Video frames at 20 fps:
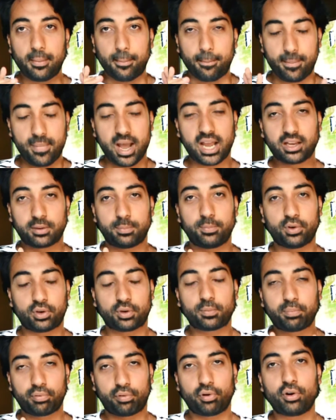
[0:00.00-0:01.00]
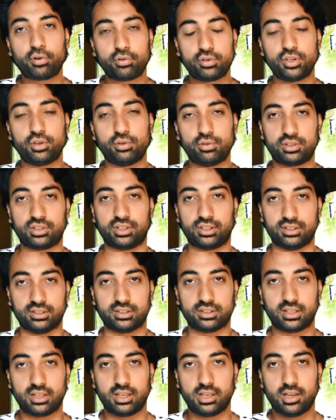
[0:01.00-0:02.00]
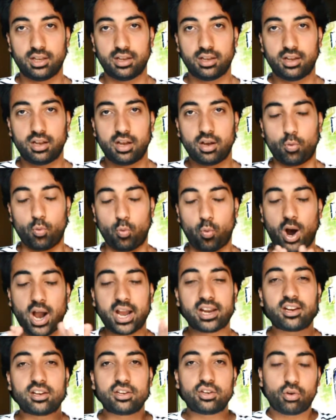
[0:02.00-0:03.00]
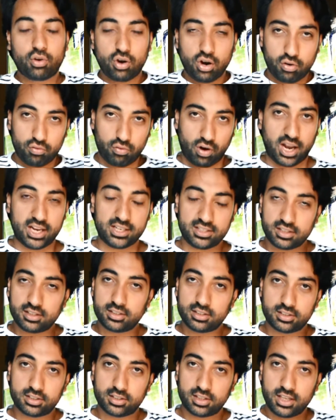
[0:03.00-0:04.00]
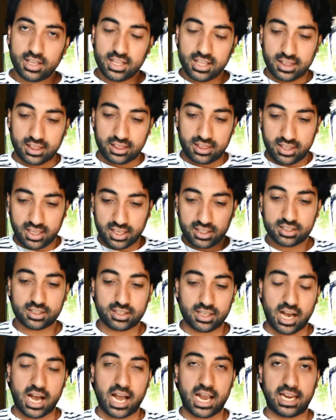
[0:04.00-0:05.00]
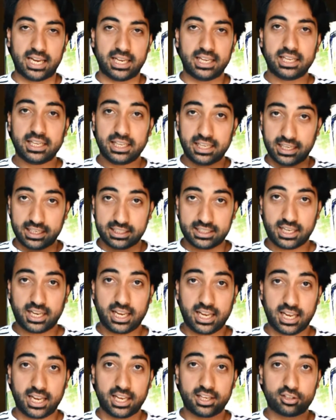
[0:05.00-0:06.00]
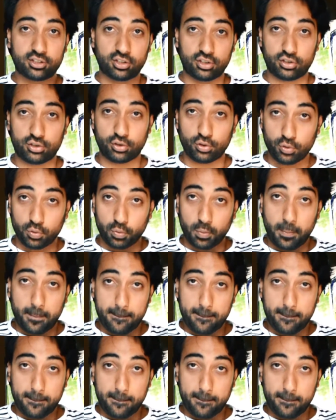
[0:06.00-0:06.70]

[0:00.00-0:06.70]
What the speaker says: MacBook Pro users, widen your horizons. This guy is here to do